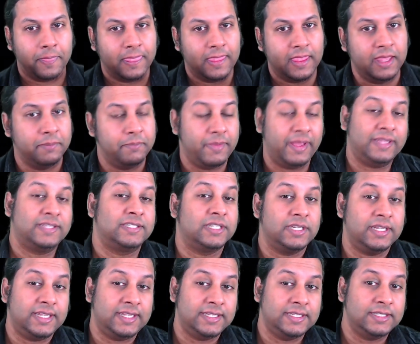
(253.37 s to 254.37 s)
it makes
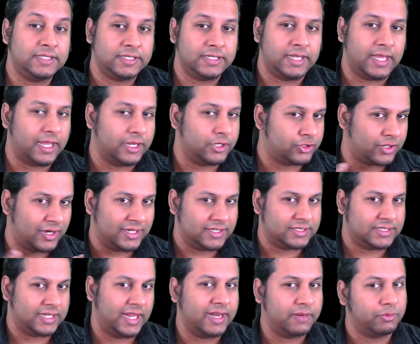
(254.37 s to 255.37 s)
it easy and
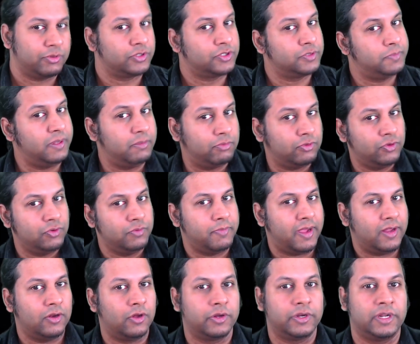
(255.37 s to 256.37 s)
translatable to people who
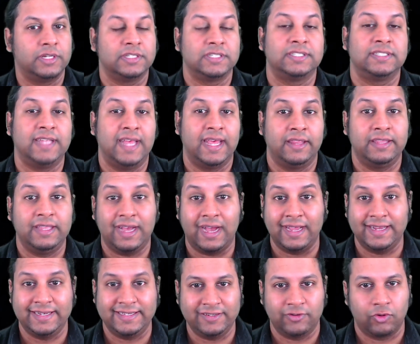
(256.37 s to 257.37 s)
may not understand the
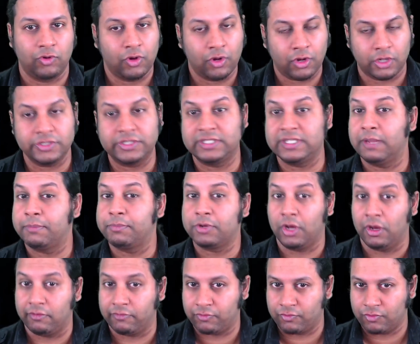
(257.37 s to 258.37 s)
idea or concept
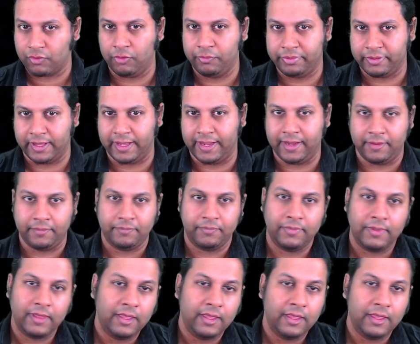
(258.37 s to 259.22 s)
of role-playing.